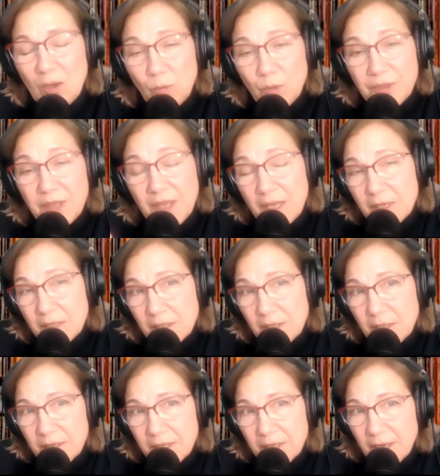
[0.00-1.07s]
Well, then
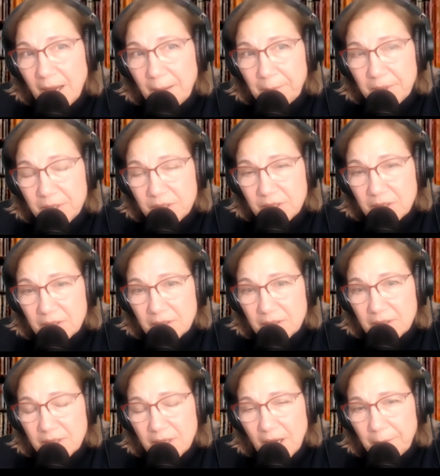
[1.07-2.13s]
the
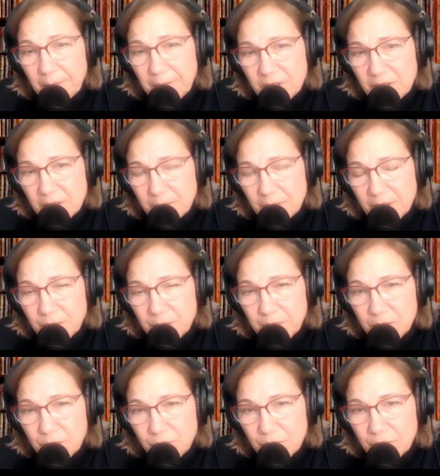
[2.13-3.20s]
opposite must
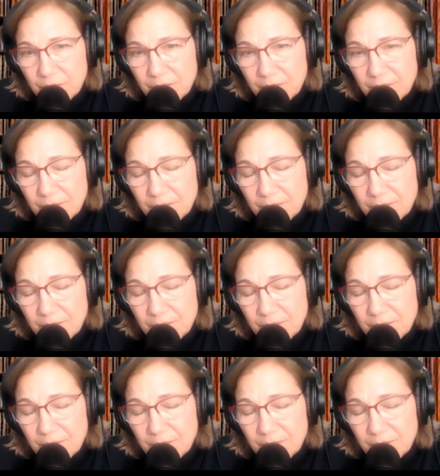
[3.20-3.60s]
be true.